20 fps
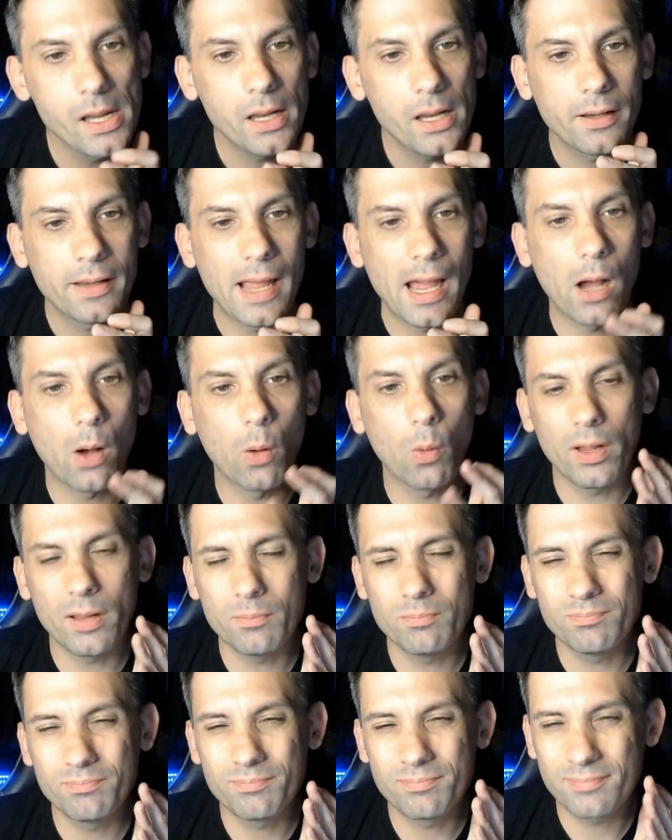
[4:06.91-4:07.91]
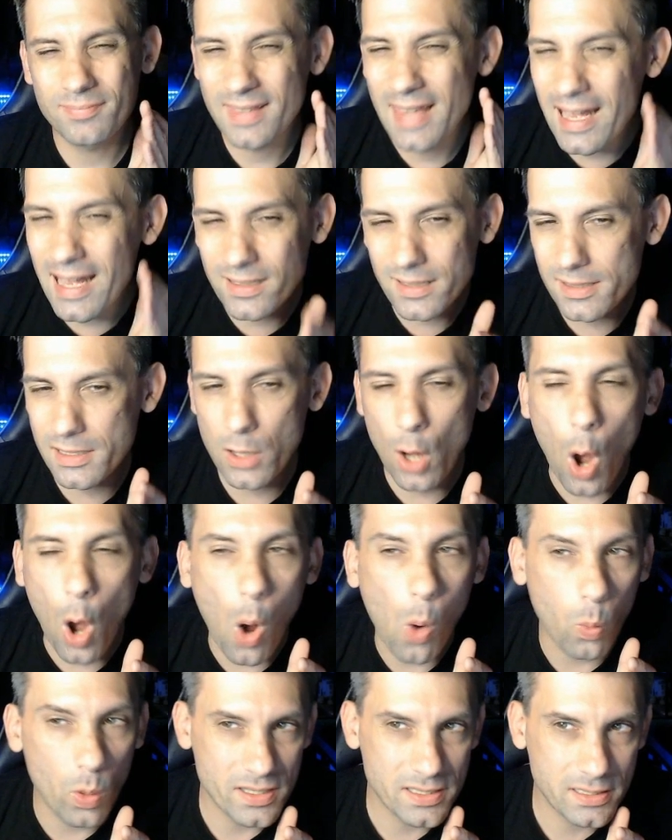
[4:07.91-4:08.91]
Now, that doesn't
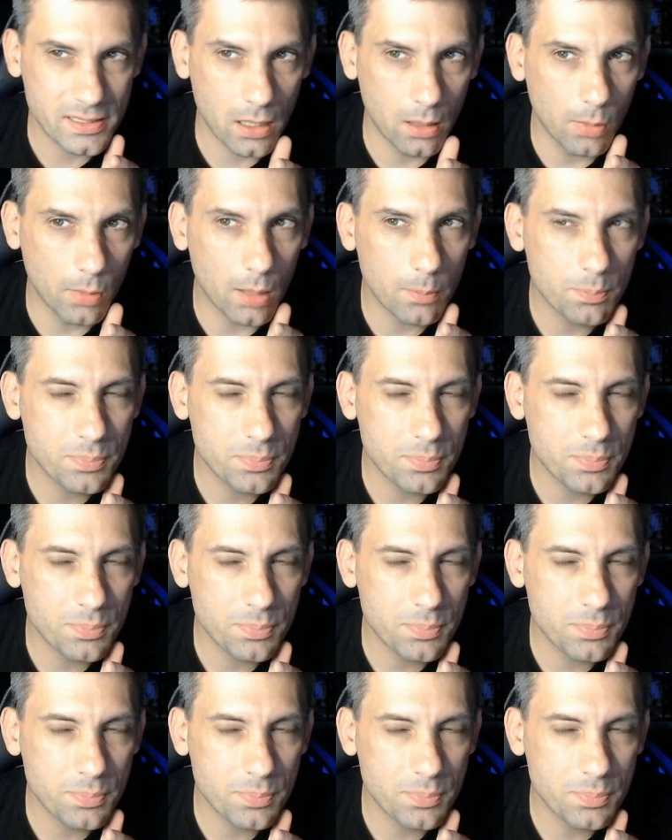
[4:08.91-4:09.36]
always come up,